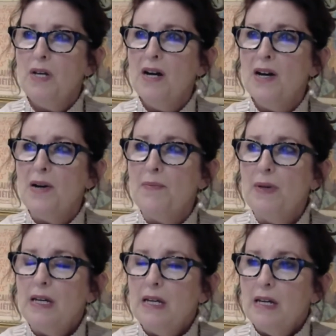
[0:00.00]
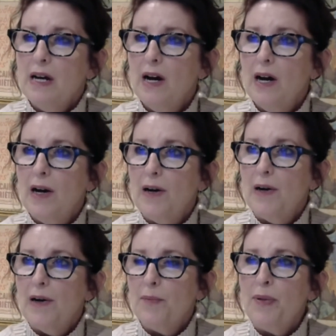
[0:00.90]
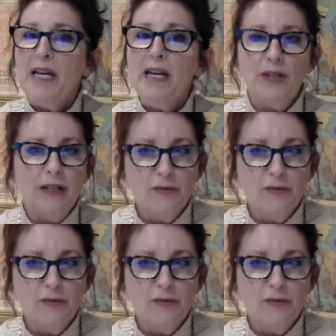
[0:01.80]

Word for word: um, uh, pivot,